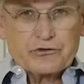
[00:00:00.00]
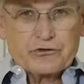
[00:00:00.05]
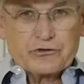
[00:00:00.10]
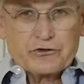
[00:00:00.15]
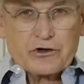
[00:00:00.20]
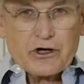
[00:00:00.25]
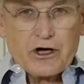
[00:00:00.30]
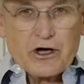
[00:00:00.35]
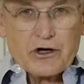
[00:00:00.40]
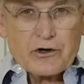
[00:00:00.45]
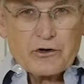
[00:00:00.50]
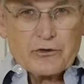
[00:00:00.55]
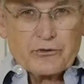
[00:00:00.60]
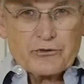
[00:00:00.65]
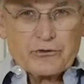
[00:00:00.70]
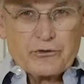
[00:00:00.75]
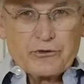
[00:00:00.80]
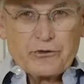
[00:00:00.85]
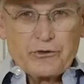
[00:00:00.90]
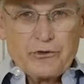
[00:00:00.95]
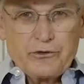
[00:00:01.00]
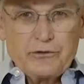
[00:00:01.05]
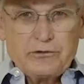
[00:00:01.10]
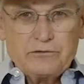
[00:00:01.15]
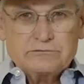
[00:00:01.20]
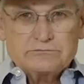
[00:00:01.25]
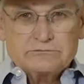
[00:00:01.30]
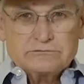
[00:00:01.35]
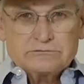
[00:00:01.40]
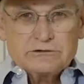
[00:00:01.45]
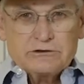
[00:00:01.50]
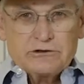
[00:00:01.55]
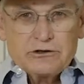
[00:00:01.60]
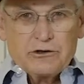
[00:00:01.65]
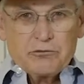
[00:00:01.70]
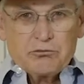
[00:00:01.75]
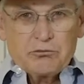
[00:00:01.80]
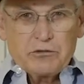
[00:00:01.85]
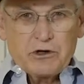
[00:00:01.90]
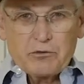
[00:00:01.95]
Chicago screw,
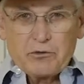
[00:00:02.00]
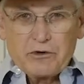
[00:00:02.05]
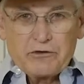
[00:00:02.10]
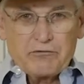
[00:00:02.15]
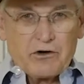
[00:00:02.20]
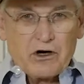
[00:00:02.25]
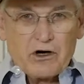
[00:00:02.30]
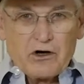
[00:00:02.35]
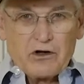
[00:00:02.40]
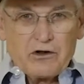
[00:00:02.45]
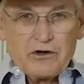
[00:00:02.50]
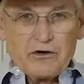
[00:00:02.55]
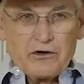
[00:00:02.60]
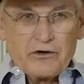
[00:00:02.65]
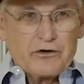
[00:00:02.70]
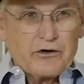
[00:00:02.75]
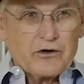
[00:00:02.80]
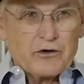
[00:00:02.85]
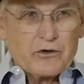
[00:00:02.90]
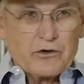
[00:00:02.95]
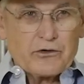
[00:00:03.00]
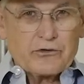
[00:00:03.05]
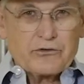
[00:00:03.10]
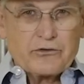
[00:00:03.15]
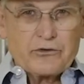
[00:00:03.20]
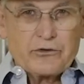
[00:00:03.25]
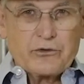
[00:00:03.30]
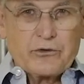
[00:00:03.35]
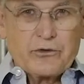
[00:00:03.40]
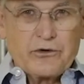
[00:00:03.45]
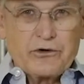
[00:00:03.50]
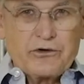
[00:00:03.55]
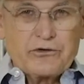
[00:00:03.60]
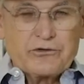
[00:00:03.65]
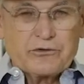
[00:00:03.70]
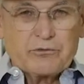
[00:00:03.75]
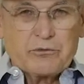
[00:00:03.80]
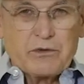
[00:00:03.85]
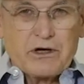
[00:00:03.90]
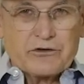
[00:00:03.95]
but we've all heard horror
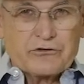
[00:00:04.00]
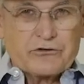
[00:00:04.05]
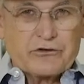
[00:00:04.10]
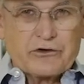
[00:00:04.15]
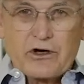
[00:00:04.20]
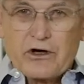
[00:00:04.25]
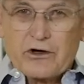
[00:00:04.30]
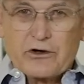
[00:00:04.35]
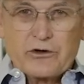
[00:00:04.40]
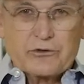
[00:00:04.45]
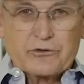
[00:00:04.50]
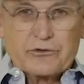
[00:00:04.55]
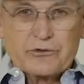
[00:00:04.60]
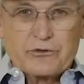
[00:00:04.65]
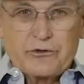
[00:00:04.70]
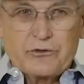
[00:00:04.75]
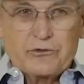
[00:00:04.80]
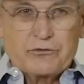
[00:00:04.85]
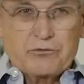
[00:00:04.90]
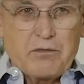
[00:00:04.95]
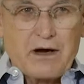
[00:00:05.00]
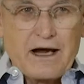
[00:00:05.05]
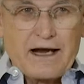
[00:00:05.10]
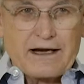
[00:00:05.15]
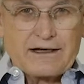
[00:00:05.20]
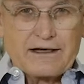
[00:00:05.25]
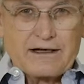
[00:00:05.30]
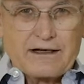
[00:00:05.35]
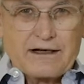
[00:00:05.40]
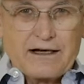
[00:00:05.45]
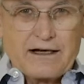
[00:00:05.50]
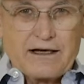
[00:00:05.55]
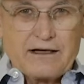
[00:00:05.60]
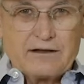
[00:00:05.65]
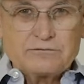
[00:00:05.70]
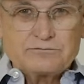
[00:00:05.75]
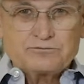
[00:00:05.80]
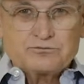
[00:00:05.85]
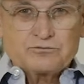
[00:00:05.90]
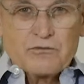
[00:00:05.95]
stories about Chicago screws backing
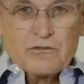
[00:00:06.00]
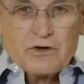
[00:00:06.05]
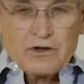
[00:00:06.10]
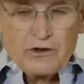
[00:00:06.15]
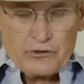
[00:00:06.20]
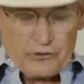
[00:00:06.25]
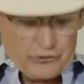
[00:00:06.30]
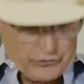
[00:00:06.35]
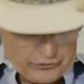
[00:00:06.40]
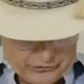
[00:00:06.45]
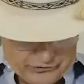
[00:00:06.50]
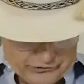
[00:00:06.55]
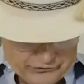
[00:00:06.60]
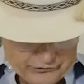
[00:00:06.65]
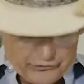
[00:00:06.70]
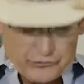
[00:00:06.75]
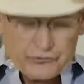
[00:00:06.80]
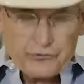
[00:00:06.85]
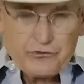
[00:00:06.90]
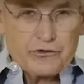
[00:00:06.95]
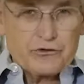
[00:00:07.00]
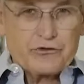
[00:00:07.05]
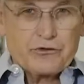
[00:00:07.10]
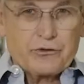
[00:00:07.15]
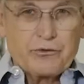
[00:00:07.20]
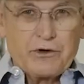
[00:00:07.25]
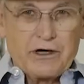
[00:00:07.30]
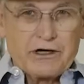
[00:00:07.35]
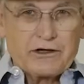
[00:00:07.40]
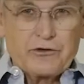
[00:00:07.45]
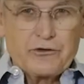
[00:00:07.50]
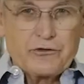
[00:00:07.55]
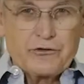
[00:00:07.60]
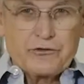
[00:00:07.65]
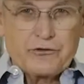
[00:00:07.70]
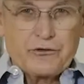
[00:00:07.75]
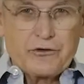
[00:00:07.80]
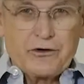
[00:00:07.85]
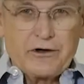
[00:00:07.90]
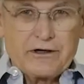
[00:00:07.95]
out. You could use just a regular
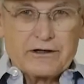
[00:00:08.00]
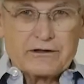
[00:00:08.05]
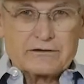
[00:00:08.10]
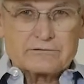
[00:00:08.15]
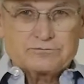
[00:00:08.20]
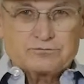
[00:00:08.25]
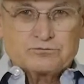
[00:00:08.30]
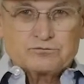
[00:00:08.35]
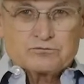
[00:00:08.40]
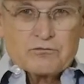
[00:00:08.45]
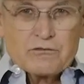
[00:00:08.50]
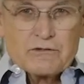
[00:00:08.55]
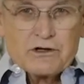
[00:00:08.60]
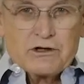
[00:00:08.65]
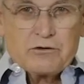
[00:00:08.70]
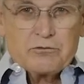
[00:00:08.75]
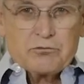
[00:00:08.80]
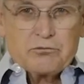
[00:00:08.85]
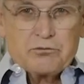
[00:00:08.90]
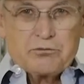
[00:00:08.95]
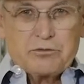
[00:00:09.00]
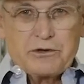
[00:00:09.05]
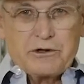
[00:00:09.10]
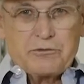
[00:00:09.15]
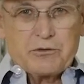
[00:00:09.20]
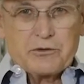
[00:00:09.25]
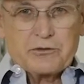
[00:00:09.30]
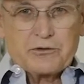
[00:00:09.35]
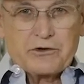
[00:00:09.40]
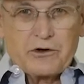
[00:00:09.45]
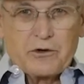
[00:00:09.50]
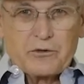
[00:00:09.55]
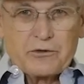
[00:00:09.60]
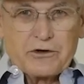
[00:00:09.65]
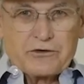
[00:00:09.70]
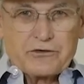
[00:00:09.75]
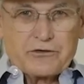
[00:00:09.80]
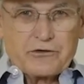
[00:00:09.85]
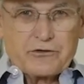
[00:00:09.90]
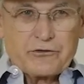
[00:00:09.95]
string. People don't
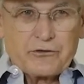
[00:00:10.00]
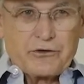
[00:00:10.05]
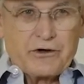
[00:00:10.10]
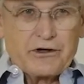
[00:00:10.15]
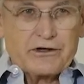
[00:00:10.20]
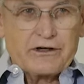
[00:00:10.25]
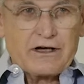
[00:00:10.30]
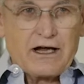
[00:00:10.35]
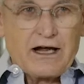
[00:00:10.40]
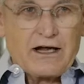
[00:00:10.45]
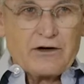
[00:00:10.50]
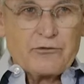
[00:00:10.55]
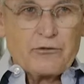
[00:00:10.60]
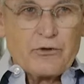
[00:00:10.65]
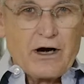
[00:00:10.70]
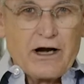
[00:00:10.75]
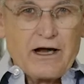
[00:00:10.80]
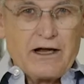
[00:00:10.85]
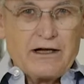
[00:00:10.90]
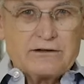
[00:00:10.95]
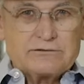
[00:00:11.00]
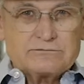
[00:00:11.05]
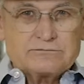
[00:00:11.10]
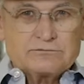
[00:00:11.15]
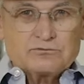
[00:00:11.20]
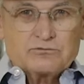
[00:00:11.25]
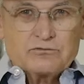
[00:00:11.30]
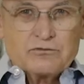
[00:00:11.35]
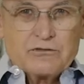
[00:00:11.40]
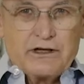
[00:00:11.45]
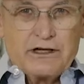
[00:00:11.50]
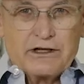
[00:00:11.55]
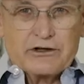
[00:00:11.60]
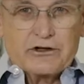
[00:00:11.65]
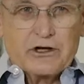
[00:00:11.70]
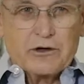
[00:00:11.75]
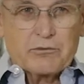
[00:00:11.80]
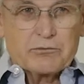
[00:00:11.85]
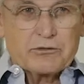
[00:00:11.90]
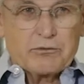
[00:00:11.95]
get the string tied right, it
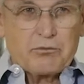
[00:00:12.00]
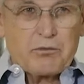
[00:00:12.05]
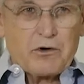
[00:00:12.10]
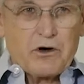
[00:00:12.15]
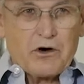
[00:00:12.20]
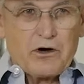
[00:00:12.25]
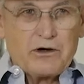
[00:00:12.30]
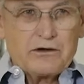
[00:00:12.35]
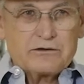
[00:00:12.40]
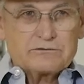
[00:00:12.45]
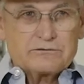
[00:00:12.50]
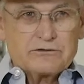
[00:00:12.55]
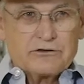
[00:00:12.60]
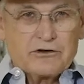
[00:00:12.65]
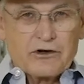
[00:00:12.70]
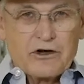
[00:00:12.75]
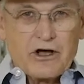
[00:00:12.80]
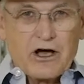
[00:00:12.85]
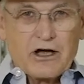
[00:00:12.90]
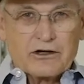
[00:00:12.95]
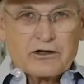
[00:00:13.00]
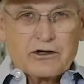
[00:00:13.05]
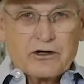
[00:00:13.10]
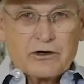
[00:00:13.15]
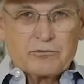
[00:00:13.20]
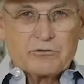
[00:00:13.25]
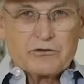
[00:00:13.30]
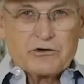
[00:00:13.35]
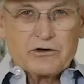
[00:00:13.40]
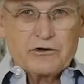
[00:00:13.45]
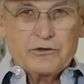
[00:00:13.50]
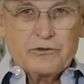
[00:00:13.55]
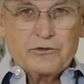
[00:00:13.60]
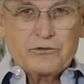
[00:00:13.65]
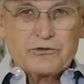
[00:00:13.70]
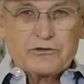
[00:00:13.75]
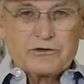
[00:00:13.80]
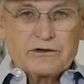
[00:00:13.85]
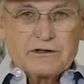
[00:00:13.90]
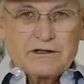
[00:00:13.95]
comes apart, the knot comes
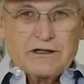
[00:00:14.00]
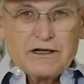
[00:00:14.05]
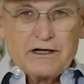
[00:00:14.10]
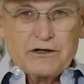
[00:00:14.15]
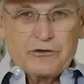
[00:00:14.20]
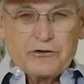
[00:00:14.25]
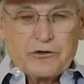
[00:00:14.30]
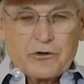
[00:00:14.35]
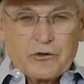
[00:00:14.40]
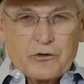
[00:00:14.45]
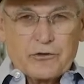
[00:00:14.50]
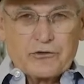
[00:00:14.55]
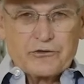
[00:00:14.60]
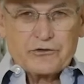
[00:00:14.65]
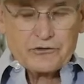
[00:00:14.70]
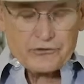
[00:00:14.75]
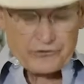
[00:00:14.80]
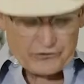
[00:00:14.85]
loose and your horse is